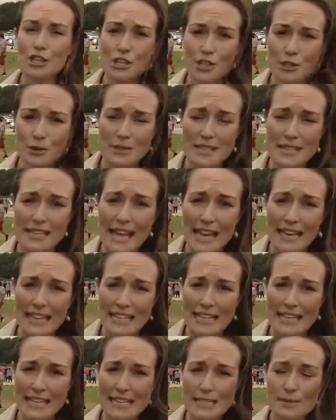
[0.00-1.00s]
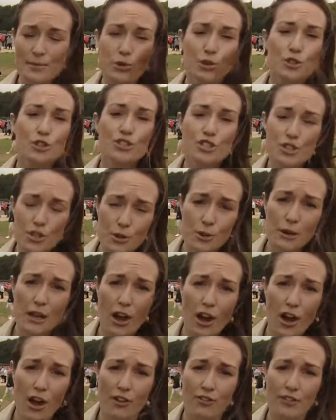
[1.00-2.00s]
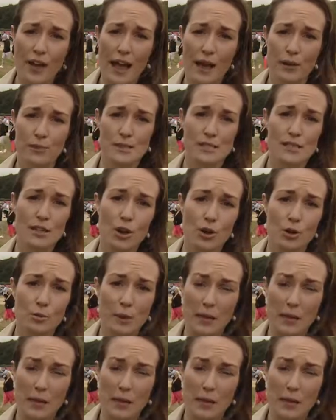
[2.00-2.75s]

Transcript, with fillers: queue to get in is more than two and a half hours long,